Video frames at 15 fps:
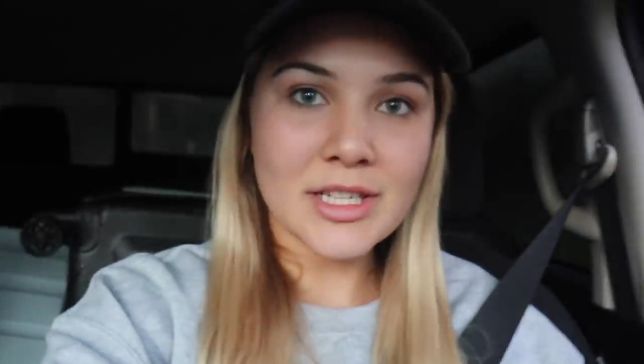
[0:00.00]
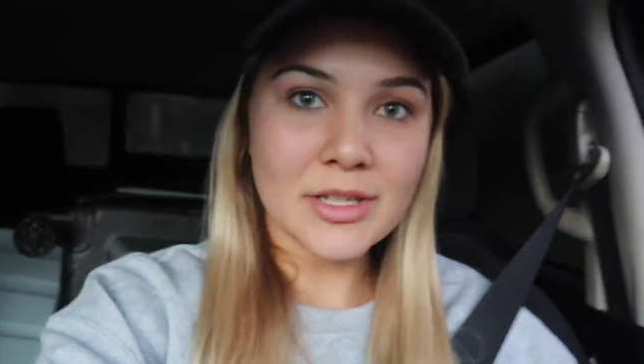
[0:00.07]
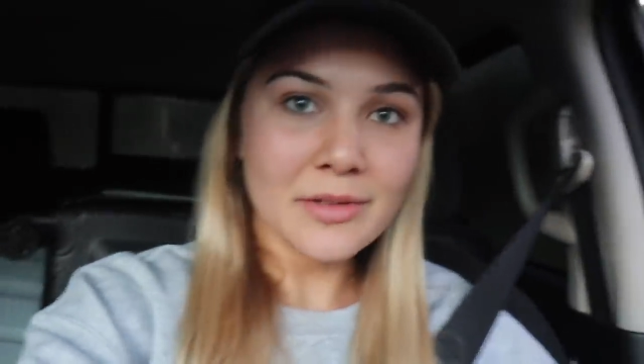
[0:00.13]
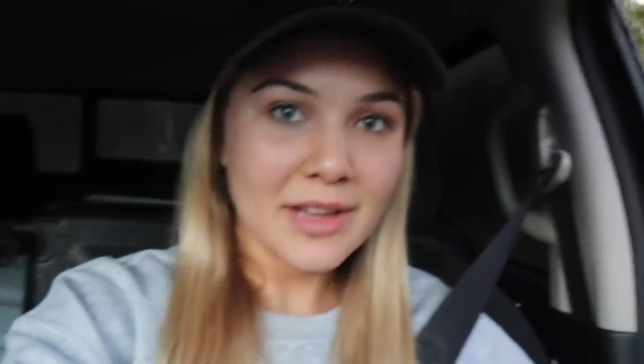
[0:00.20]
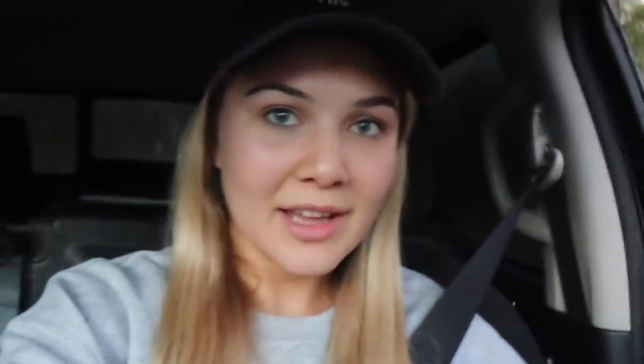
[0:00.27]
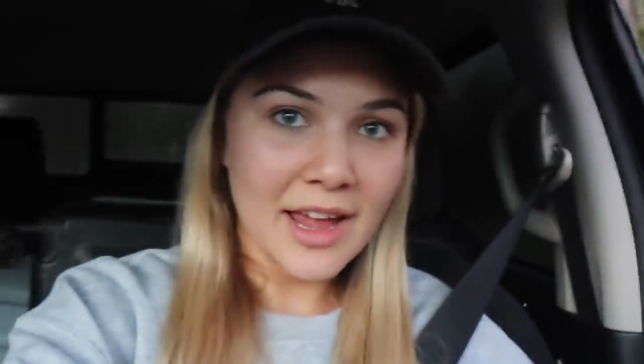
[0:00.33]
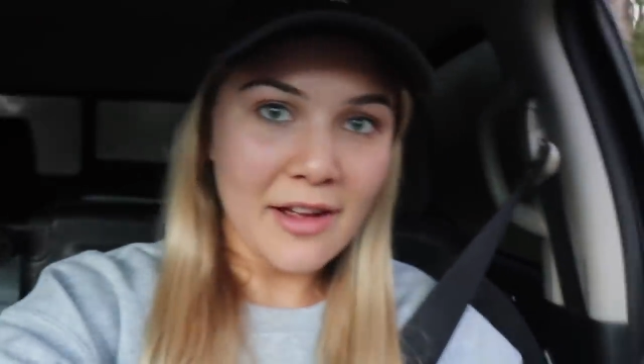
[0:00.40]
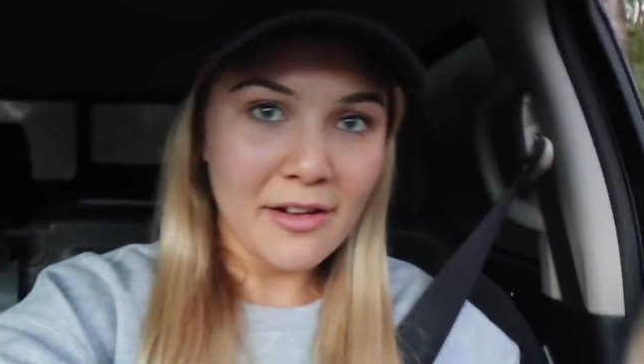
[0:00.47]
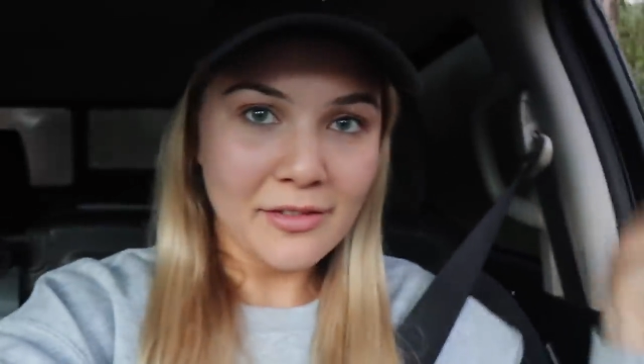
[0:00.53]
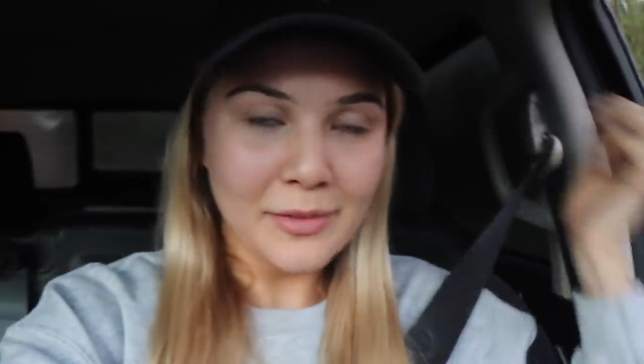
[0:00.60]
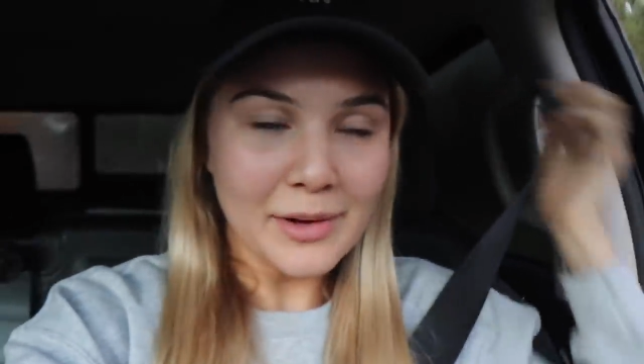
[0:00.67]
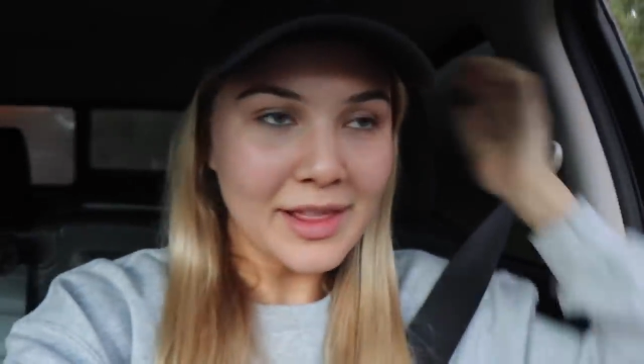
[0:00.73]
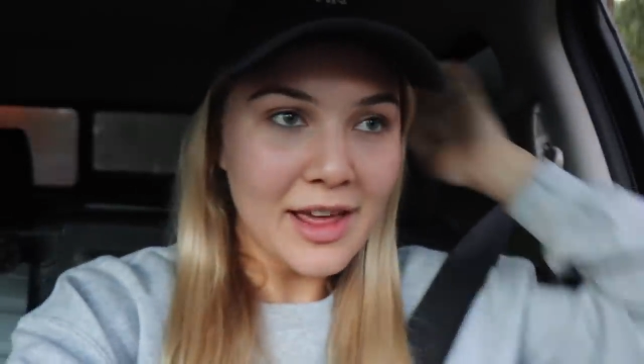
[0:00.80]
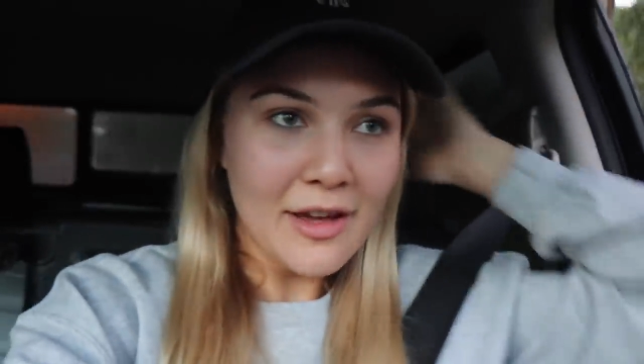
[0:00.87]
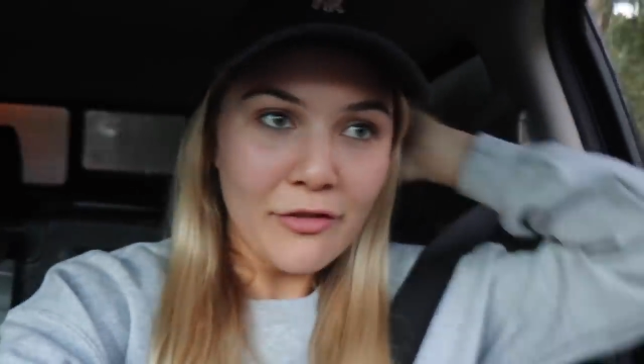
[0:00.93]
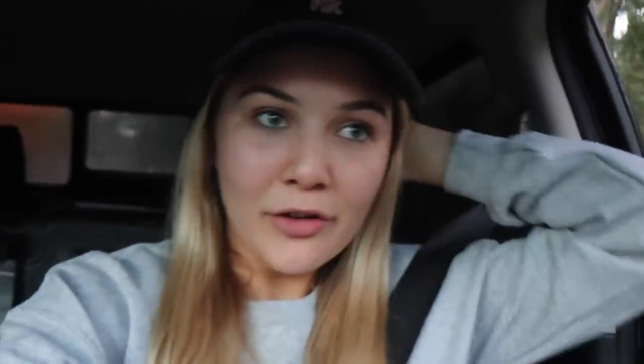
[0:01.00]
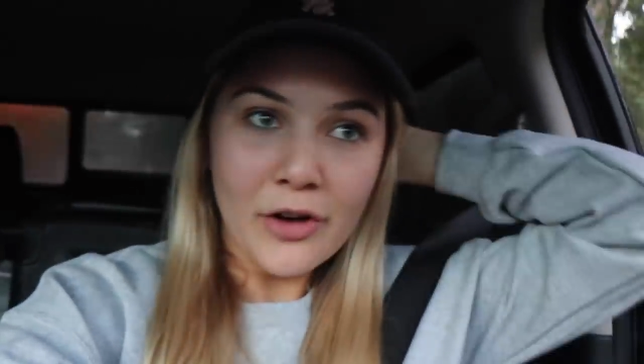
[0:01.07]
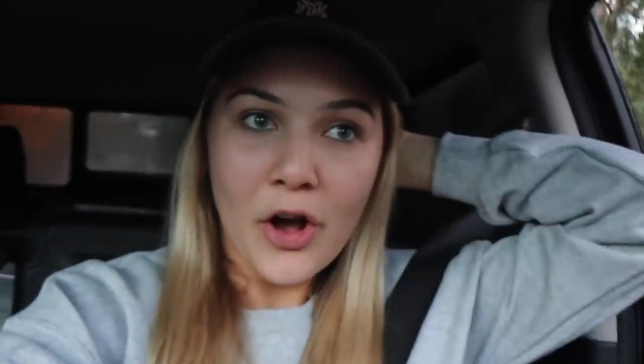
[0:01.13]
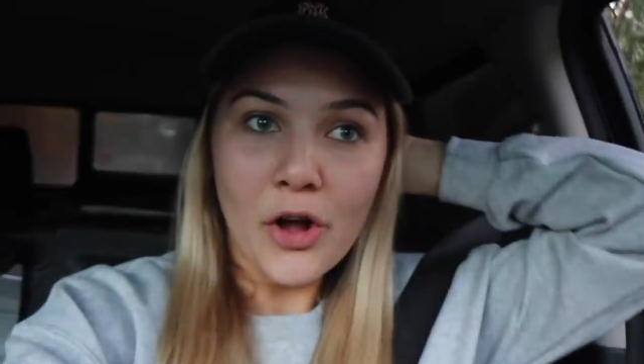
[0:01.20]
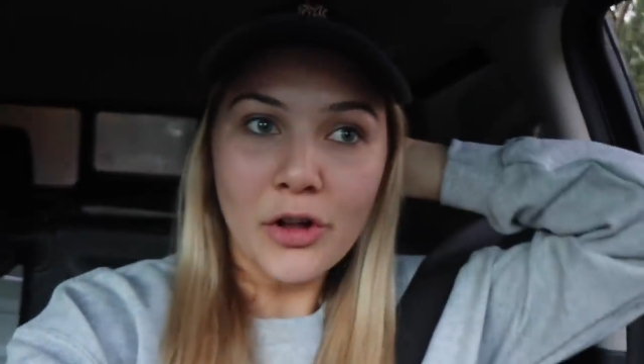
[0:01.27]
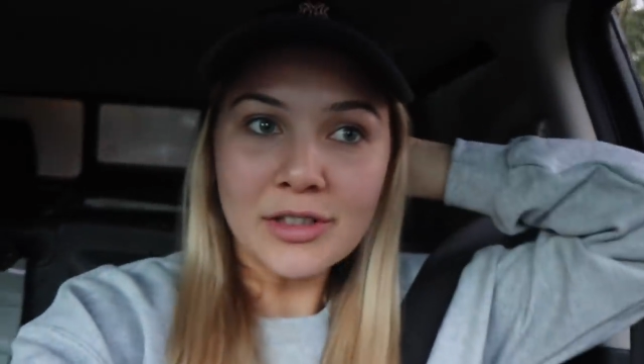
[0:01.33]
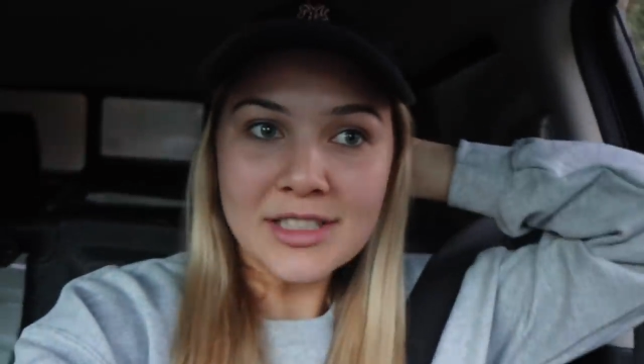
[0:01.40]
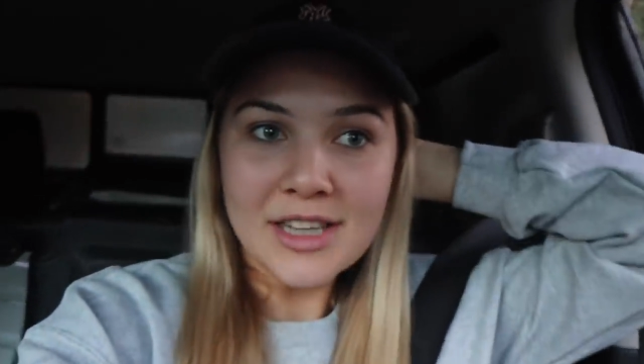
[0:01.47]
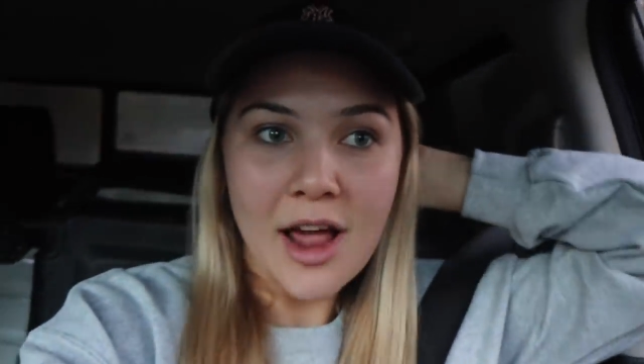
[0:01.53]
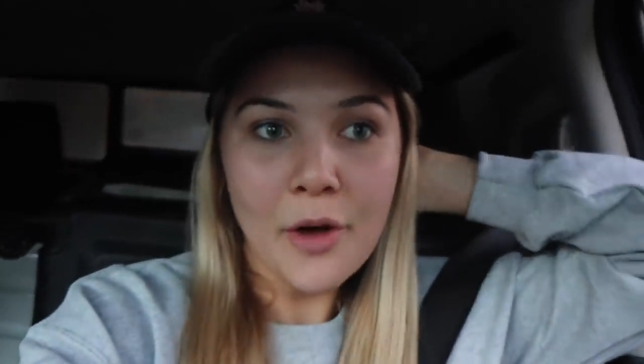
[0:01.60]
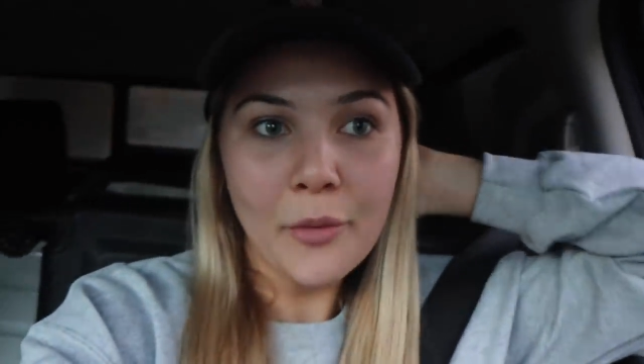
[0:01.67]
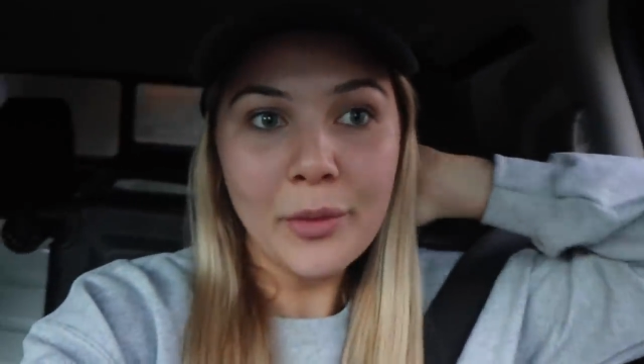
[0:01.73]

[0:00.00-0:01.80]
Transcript: doing yet. We're there for a whole entire